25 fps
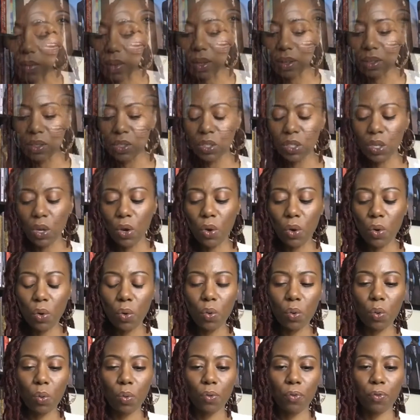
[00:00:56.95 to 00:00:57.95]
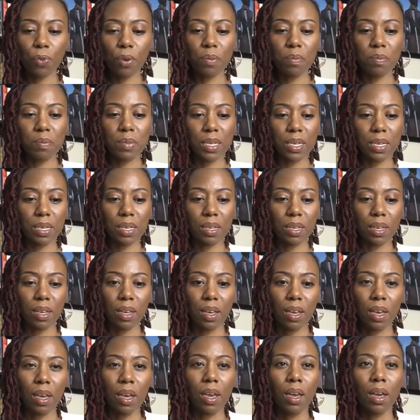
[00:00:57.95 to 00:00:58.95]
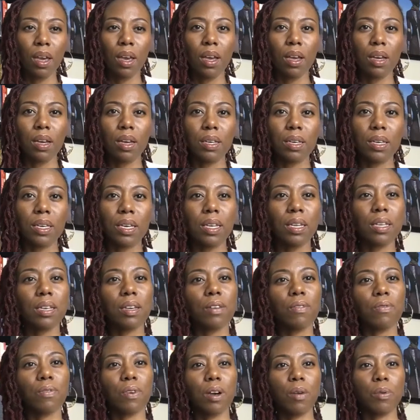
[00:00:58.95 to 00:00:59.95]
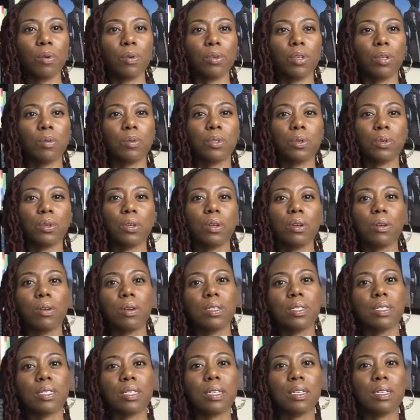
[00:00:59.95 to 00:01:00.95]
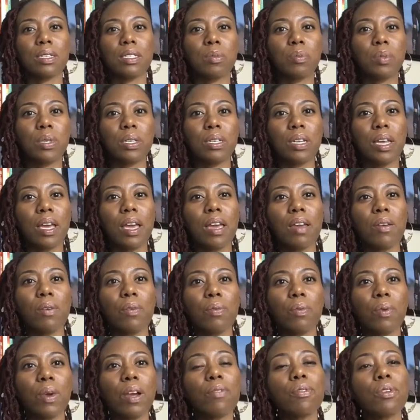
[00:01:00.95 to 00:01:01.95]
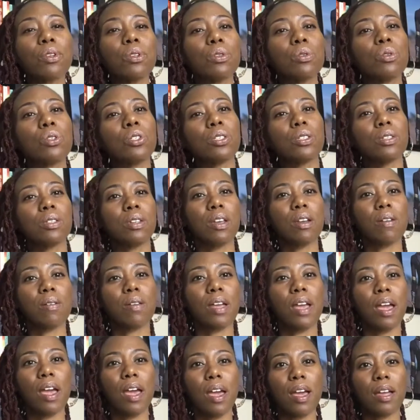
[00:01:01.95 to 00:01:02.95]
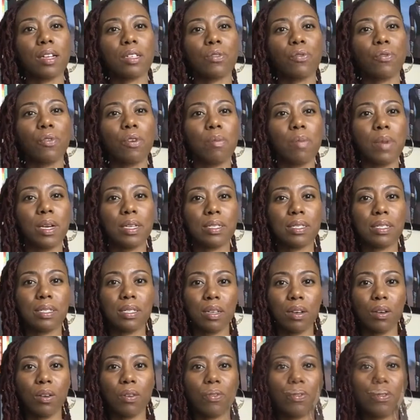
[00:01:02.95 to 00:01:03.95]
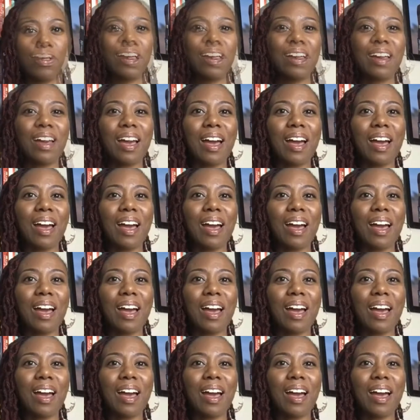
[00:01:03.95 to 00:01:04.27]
And so for me, getting involved with cryptocurrency has been a revolutionary act for myself.